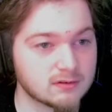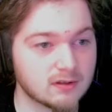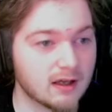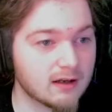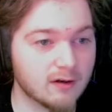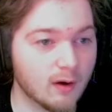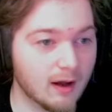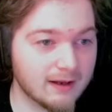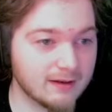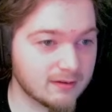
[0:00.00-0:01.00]
I don't know.
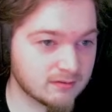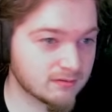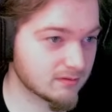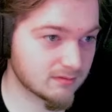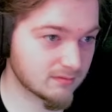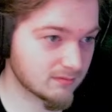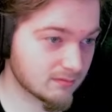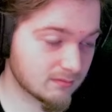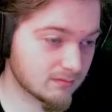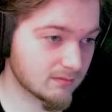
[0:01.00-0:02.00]
I
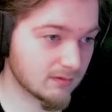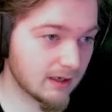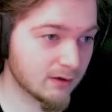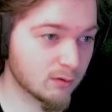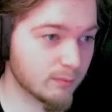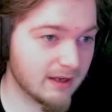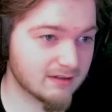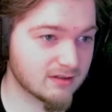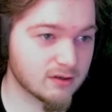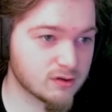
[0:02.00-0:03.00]
don't pay
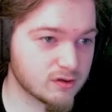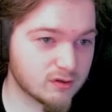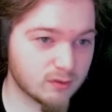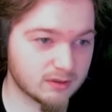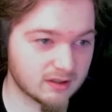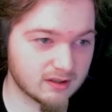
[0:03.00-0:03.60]
attention to a ton of